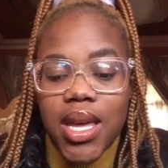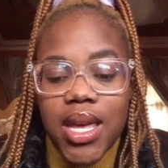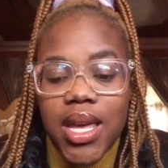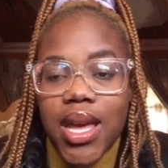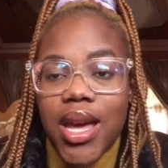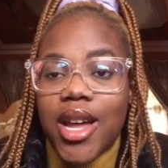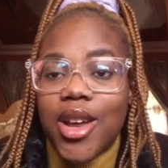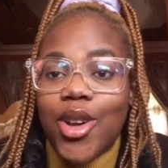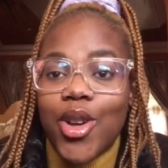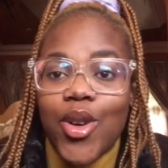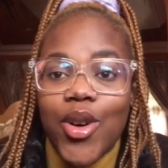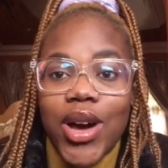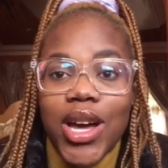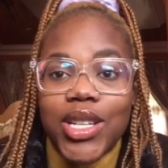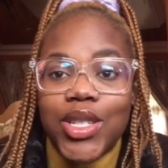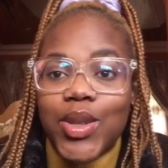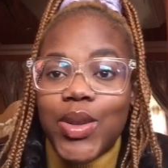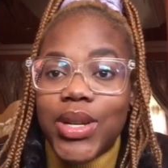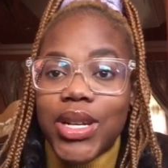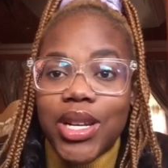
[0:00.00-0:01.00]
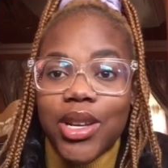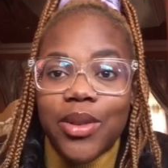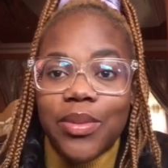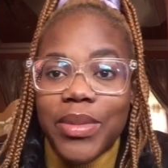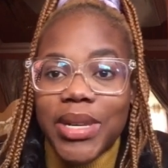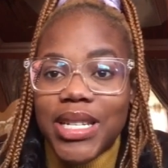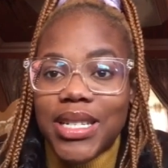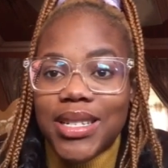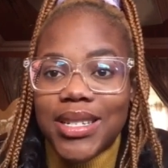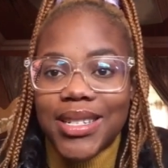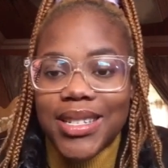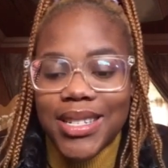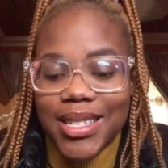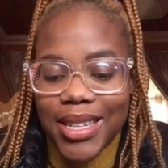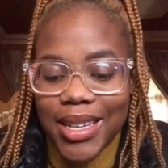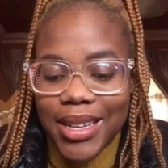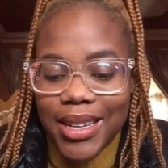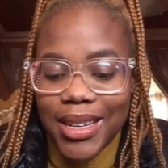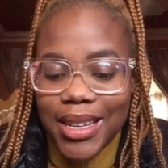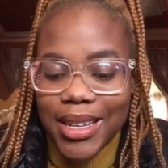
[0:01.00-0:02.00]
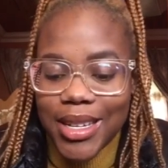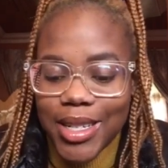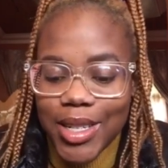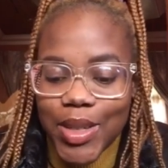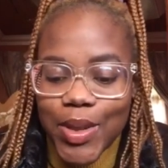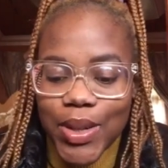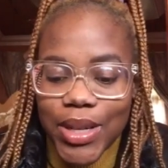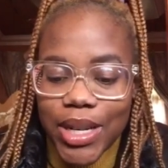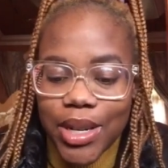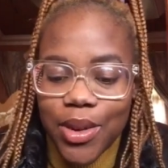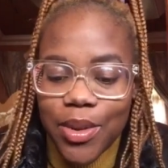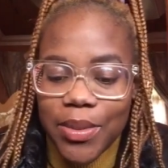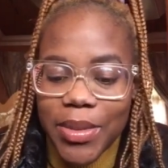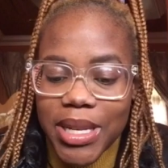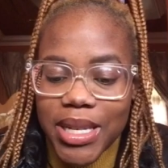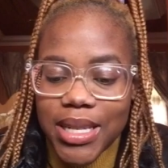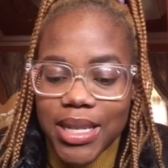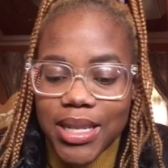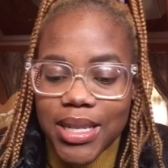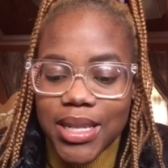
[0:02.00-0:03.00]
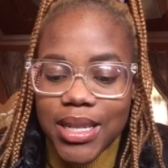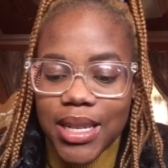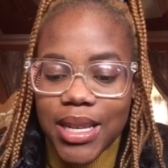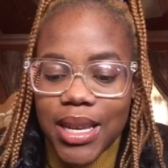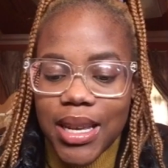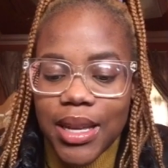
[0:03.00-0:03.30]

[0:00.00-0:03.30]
yeah, no, I don't recommend it. Hey, don't recommend it.